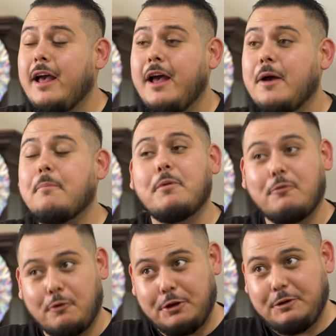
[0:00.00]
uh,
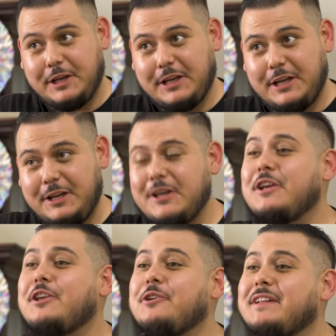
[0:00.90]
before you dig in,
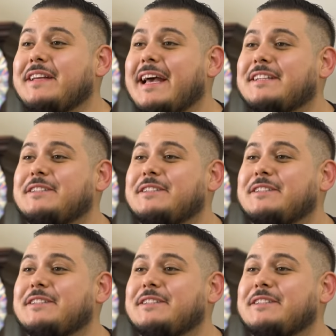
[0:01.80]
you need to add